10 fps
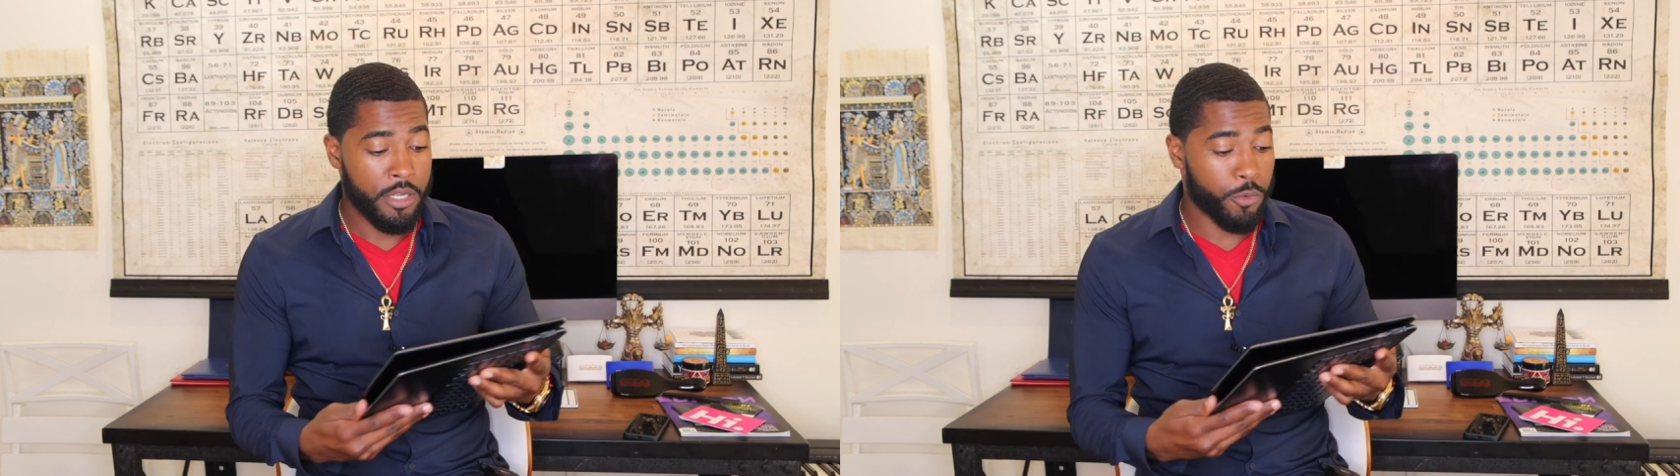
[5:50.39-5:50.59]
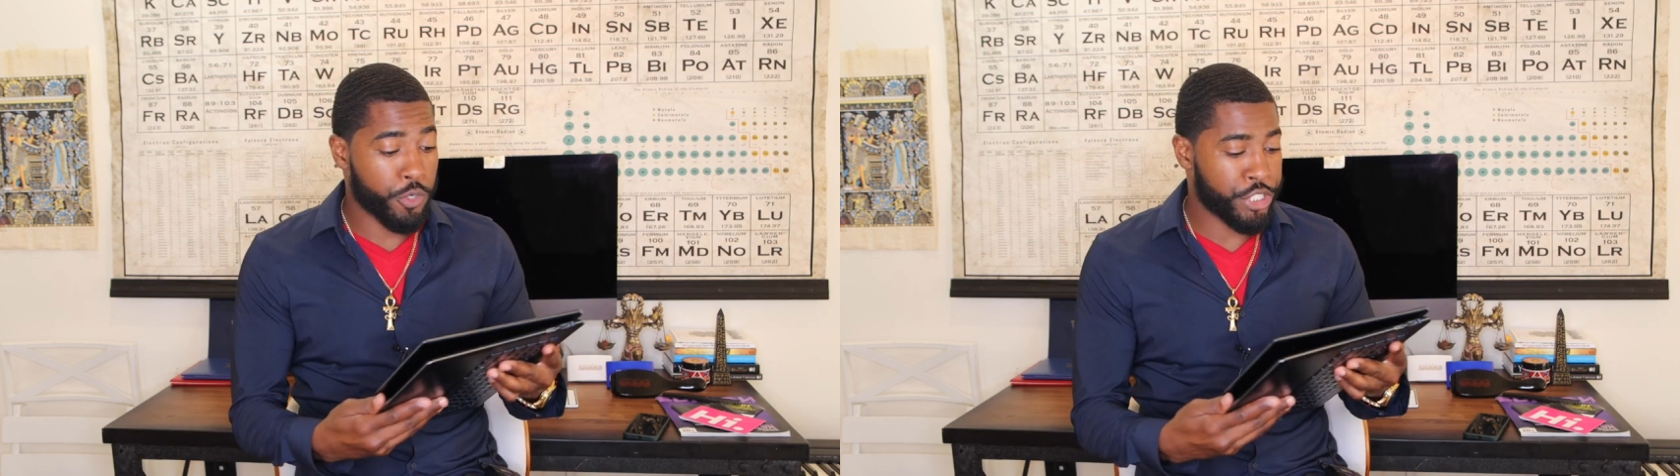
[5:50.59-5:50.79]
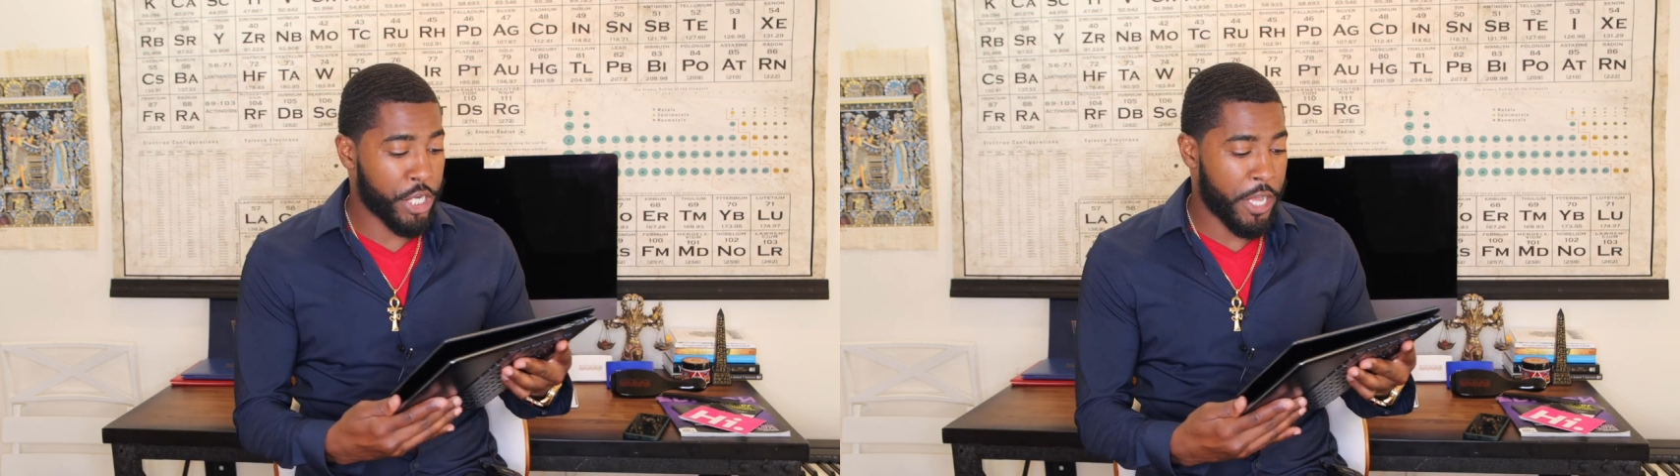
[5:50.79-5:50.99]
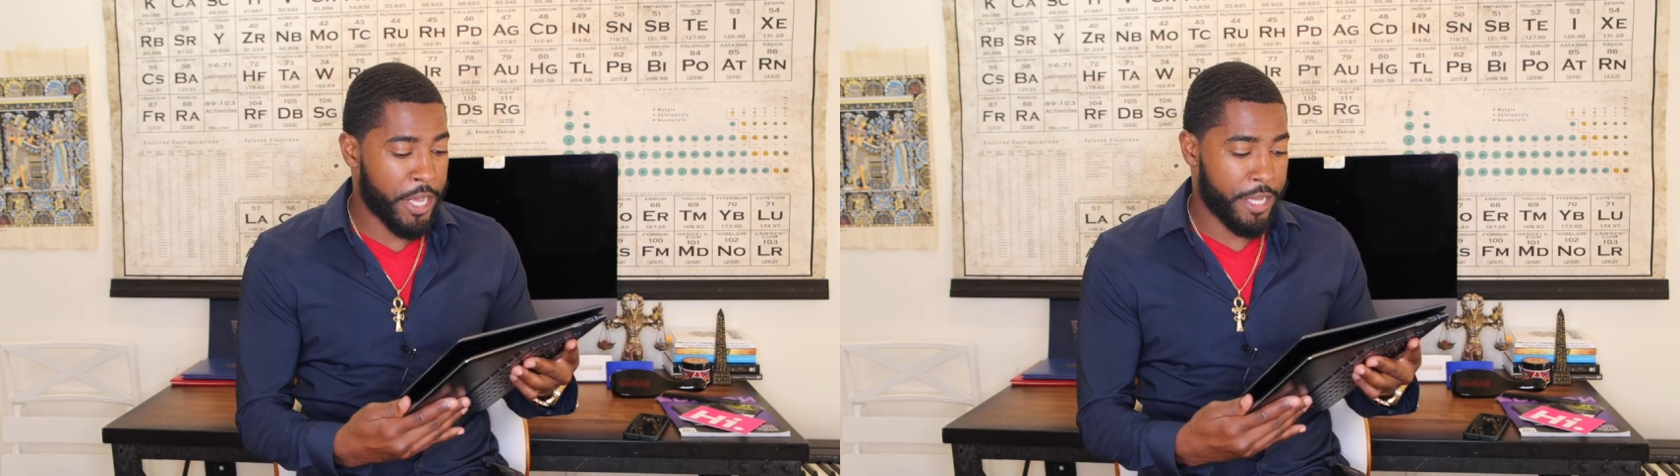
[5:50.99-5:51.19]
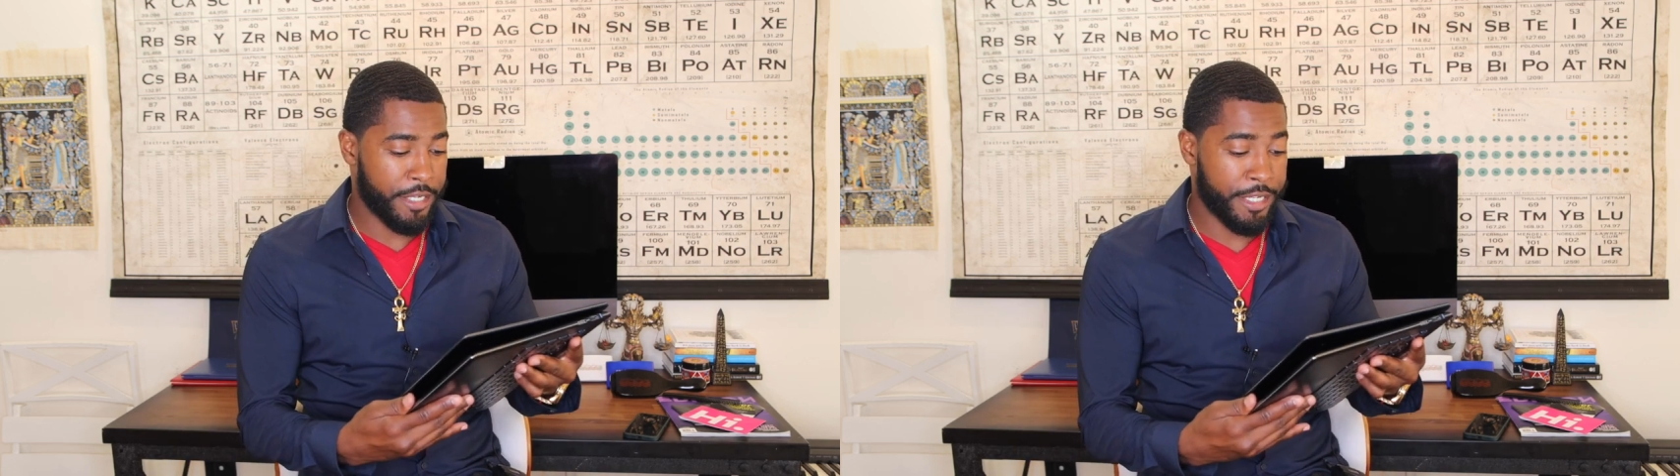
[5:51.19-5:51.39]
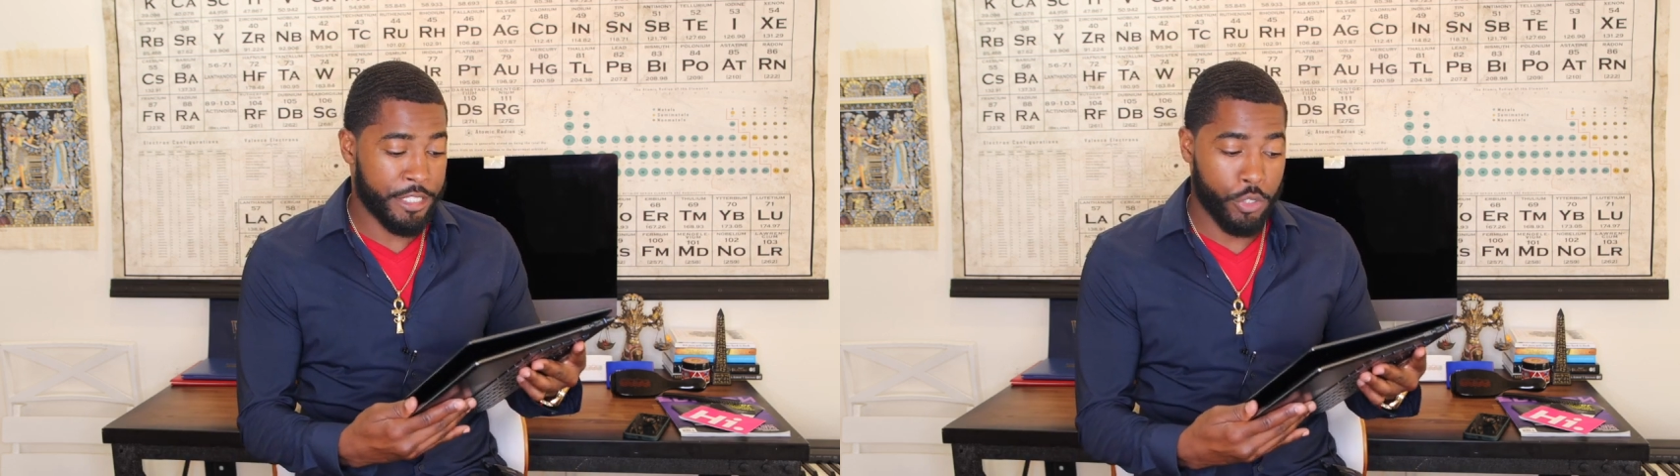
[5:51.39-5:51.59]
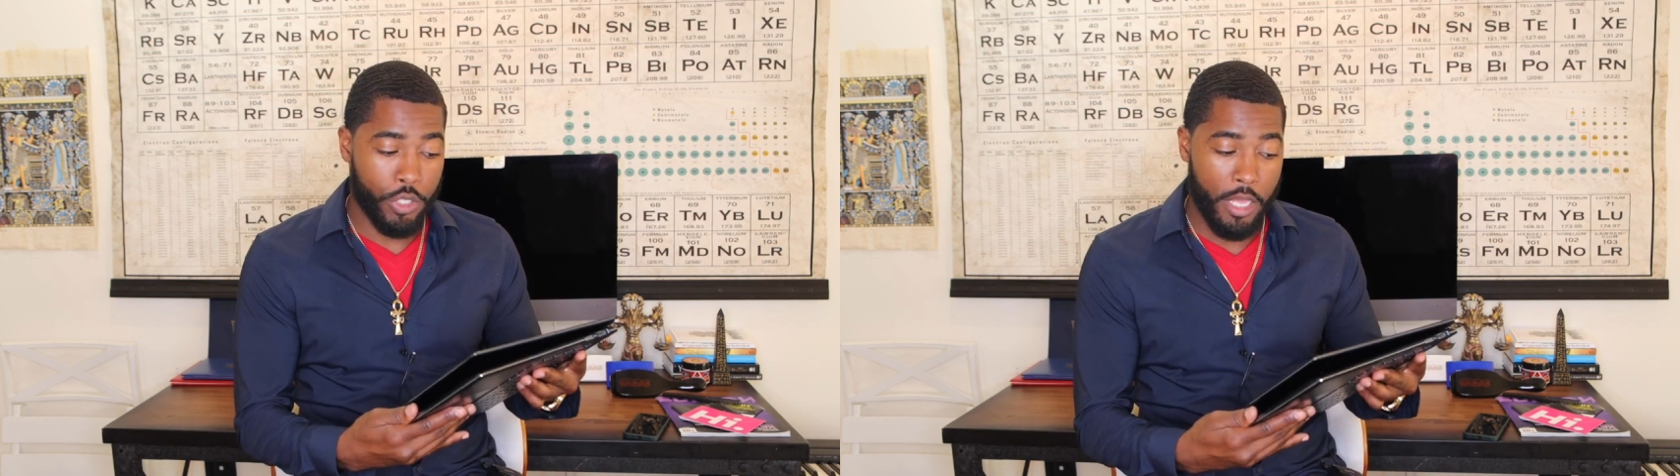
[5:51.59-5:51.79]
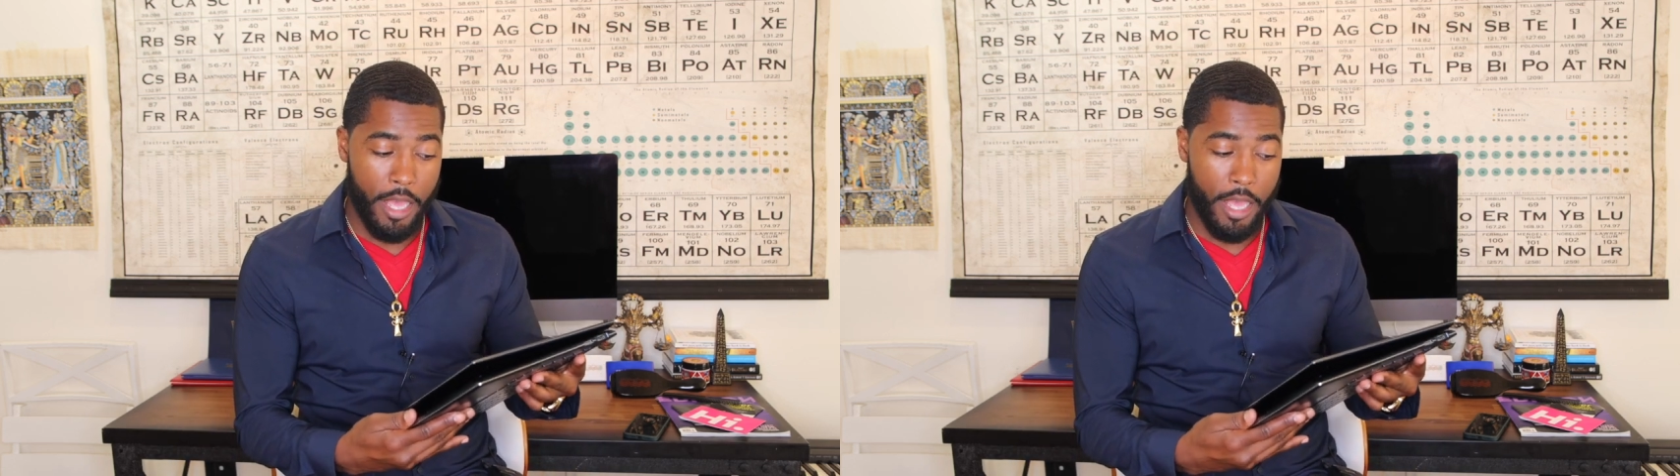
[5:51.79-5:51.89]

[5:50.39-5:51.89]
Rashad, it is